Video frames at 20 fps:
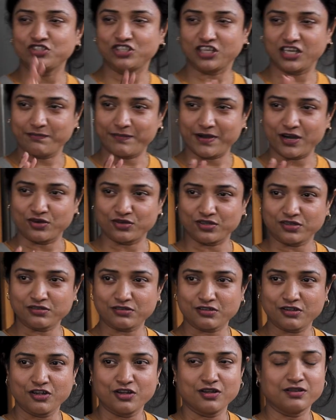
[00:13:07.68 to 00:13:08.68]
chili powder.
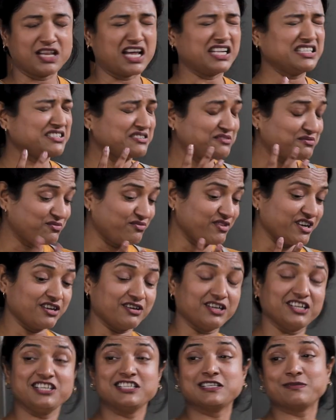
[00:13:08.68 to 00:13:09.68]
That's
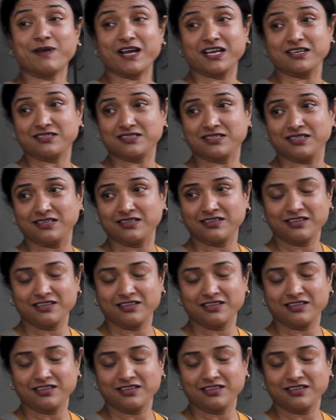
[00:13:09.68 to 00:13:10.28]
very spicy.